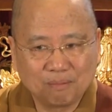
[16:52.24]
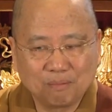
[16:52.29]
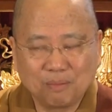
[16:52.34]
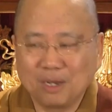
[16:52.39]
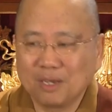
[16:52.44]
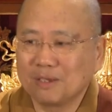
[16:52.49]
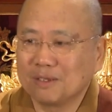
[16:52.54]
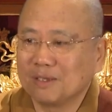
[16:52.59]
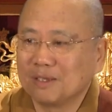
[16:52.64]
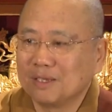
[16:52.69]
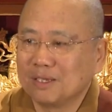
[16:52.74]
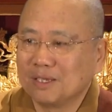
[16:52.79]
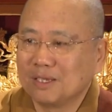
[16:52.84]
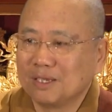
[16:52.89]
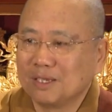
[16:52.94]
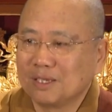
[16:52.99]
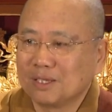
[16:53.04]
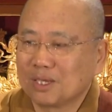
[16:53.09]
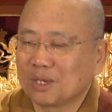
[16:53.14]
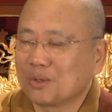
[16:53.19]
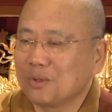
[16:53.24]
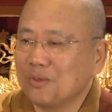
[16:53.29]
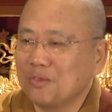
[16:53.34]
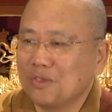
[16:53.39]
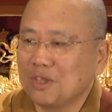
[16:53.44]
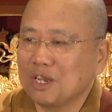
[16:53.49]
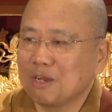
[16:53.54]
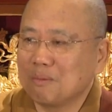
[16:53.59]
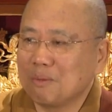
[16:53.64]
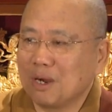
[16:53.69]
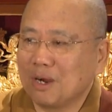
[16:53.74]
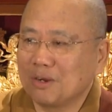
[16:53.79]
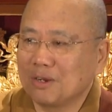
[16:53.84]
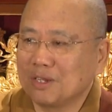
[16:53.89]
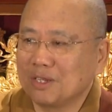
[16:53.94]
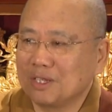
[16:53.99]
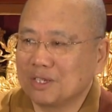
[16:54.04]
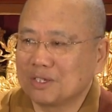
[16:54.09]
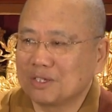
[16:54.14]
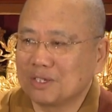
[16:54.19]
But the good thing about
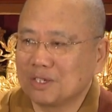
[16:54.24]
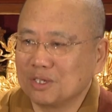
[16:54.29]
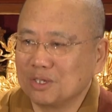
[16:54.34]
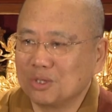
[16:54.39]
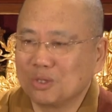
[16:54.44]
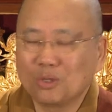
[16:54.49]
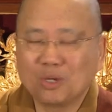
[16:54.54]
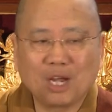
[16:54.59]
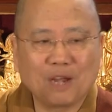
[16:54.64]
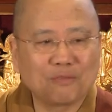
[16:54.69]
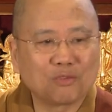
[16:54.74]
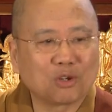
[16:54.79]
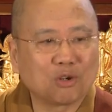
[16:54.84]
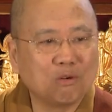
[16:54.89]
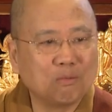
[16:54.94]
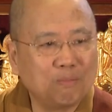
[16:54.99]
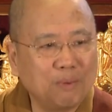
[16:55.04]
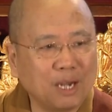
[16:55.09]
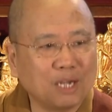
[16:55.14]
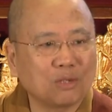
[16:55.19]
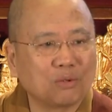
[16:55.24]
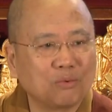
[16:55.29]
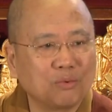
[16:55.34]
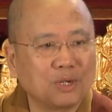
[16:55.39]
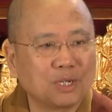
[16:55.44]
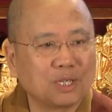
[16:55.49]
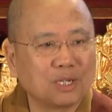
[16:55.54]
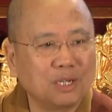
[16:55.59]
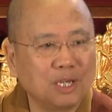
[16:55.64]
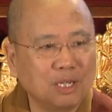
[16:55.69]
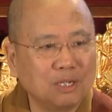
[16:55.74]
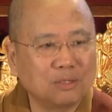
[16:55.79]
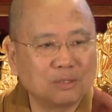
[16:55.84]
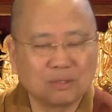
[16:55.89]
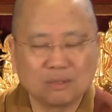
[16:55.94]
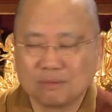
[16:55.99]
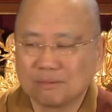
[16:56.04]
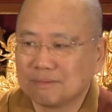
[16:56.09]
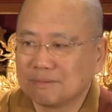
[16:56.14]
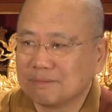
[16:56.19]
it is you don't have to go back to
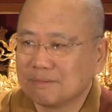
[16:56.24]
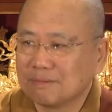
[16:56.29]
reincarnation.